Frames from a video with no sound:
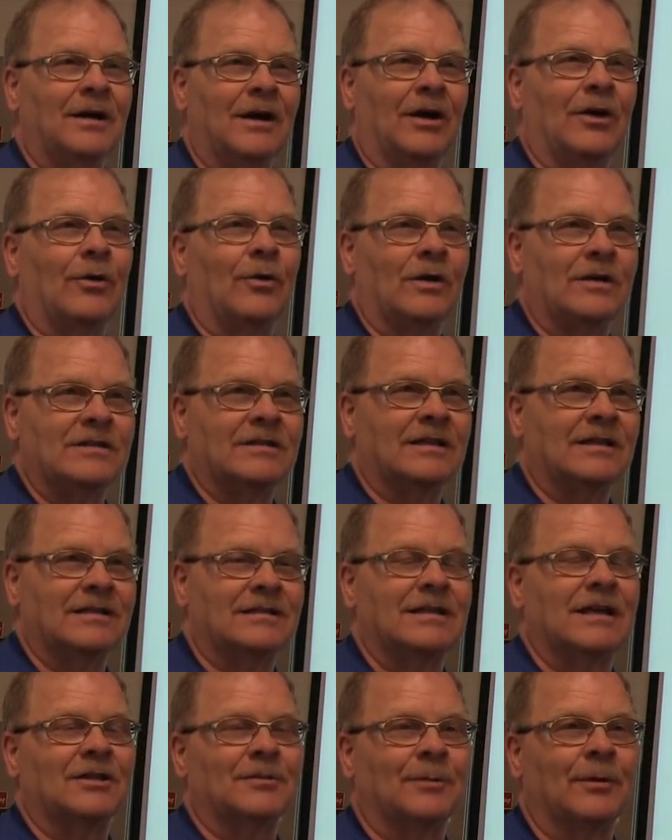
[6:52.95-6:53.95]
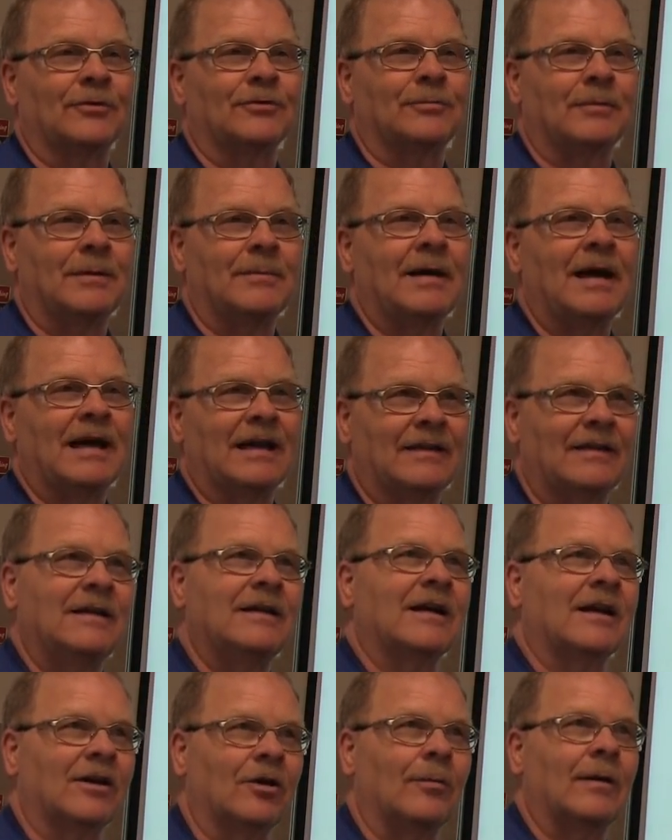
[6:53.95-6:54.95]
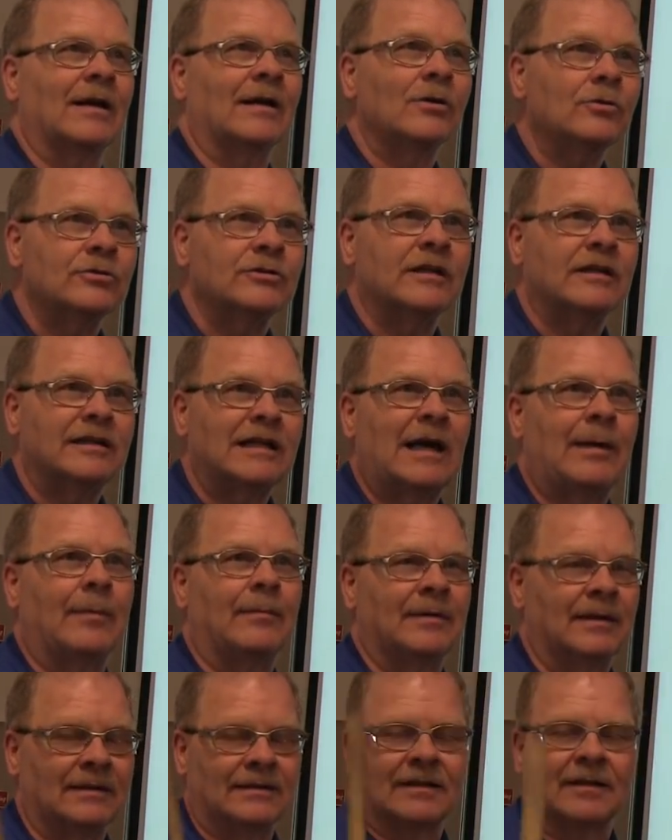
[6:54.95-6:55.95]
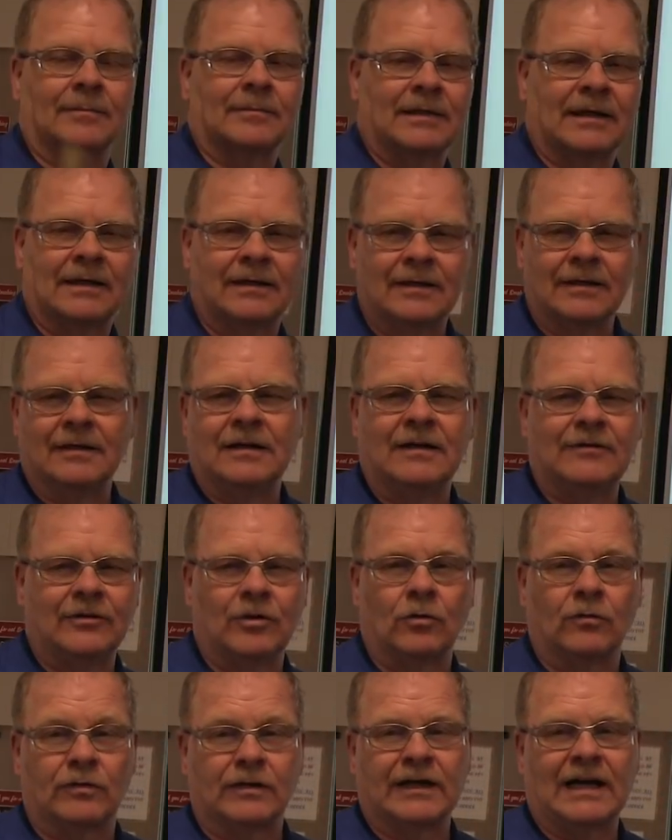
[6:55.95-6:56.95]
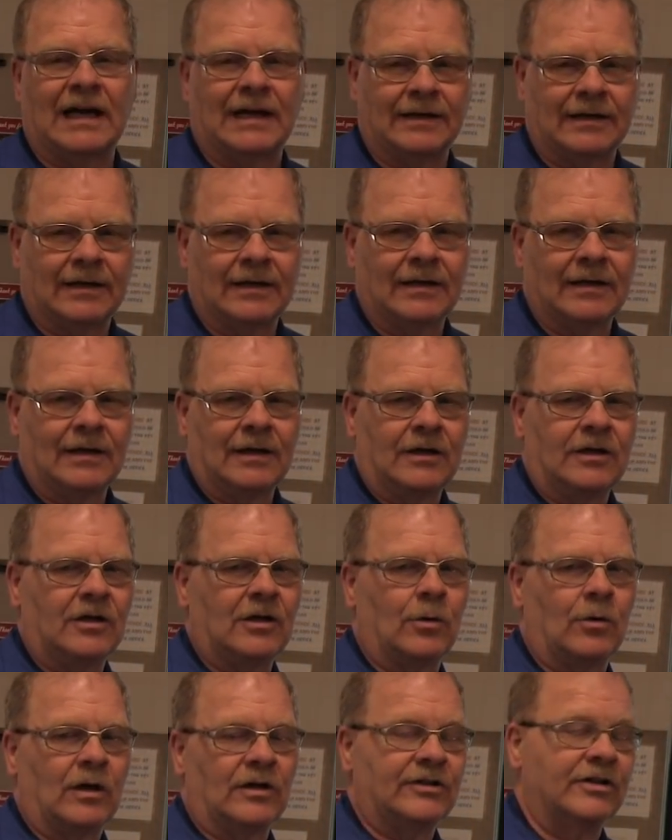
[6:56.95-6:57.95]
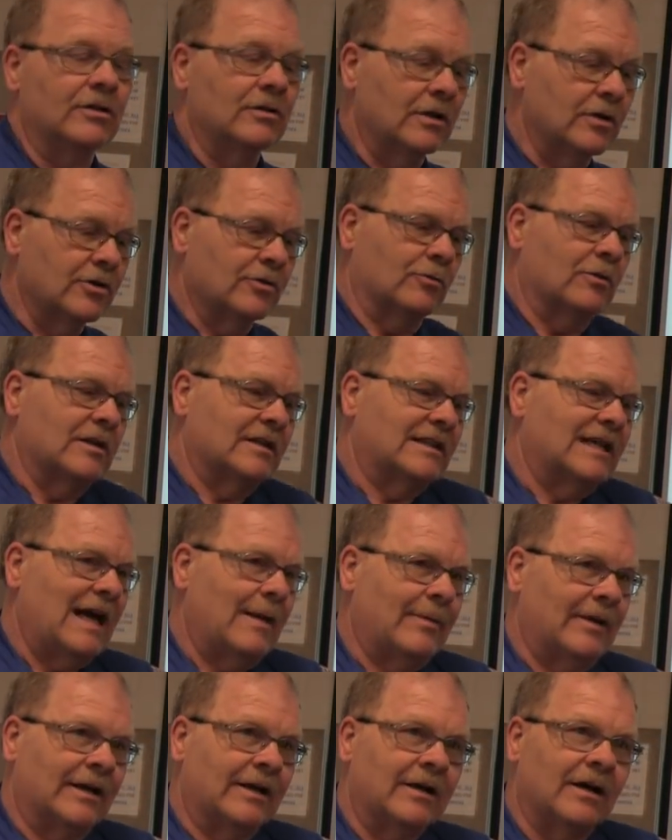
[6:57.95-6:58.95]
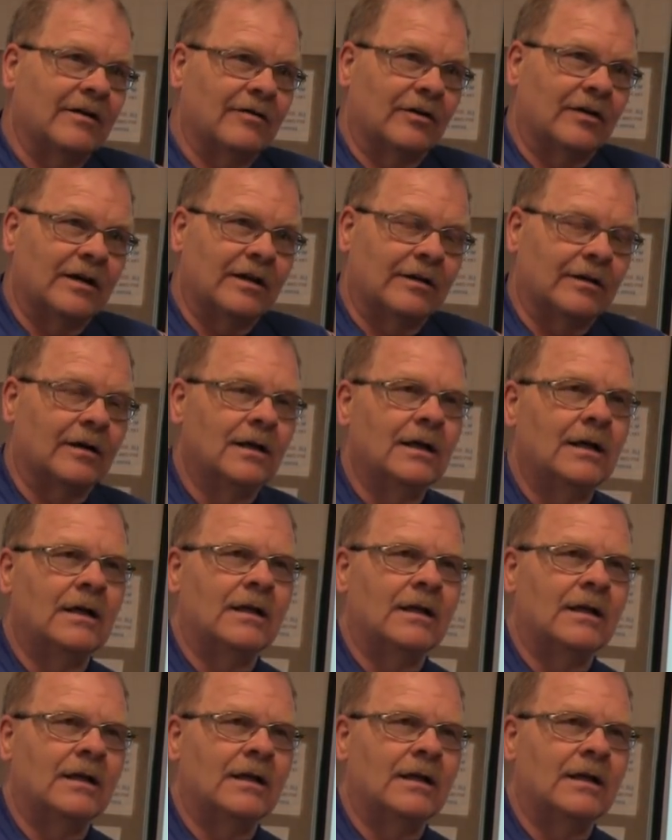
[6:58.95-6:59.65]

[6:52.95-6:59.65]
A noise that it's not supposed to be making, then you got to go back and loosen the timing belt a little bit if you over-tighten it. You don't want it too loose where it's slapping the cover either.